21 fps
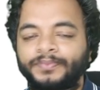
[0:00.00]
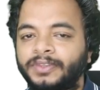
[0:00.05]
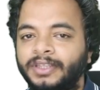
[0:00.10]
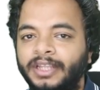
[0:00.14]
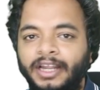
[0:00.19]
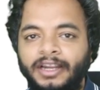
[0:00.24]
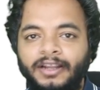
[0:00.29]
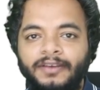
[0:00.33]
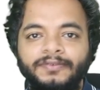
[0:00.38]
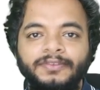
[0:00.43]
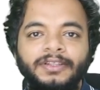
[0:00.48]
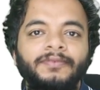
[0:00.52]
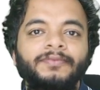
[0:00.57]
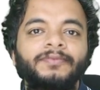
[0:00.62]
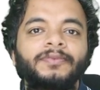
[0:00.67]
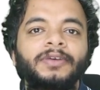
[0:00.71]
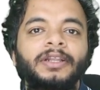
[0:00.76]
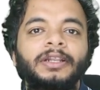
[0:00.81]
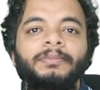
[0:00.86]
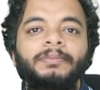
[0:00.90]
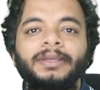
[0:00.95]
none of
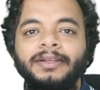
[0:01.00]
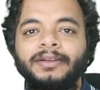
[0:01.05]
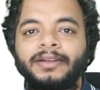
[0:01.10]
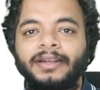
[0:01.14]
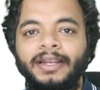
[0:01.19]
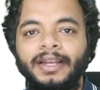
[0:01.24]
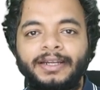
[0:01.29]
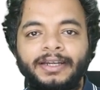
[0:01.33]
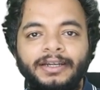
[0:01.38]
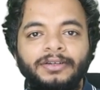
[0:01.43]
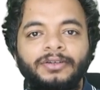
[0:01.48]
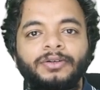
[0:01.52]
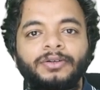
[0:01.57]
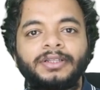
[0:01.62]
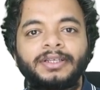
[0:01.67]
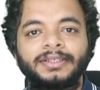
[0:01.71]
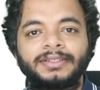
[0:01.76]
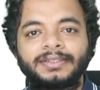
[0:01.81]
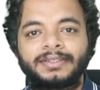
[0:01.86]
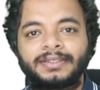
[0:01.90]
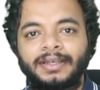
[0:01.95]
them will be related to
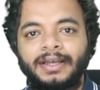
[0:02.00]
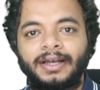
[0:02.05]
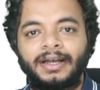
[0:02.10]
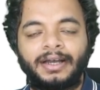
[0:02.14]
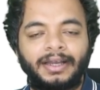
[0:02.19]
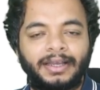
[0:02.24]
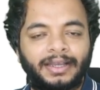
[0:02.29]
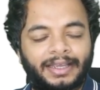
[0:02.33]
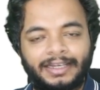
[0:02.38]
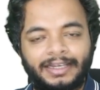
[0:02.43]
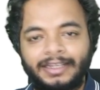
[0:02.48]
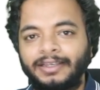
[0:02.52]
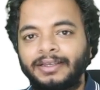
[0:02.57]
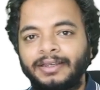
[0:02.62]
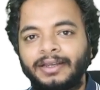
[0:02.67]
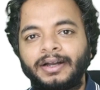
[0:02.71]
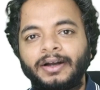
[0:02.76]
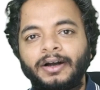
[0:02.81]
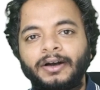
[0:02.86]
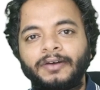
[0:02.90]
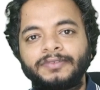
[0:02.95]
this
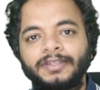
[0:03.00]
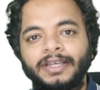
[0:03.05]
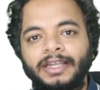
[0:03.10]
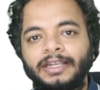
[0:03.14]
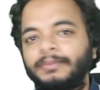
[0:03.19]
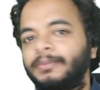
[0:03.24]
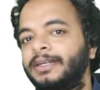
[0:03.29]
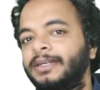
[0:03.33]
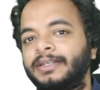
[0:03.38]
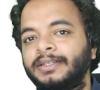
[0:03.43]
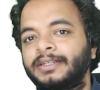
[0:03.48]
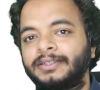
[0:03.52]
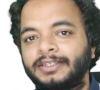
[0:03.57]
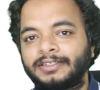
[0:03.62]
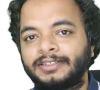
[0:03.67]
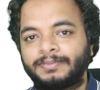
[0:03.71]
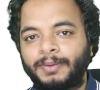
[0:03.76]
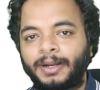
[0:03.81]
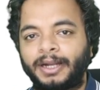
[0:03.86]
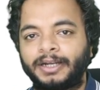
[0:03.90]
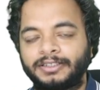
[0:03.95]
any of the element in
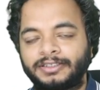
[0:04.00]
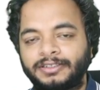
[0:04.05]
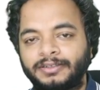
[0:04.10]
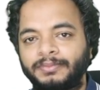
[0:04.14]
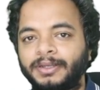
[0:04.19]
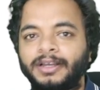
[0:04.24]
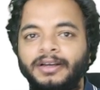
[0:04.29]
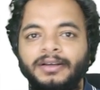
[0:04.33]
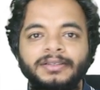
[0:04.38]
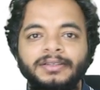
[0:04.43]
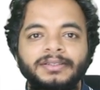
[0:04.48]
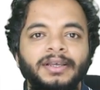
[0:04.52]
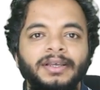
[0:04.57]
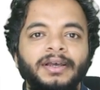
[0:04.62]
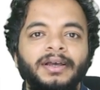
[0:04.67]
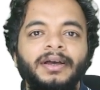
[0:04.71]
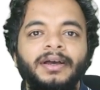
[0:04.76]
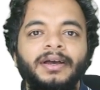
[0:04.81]
this partition, because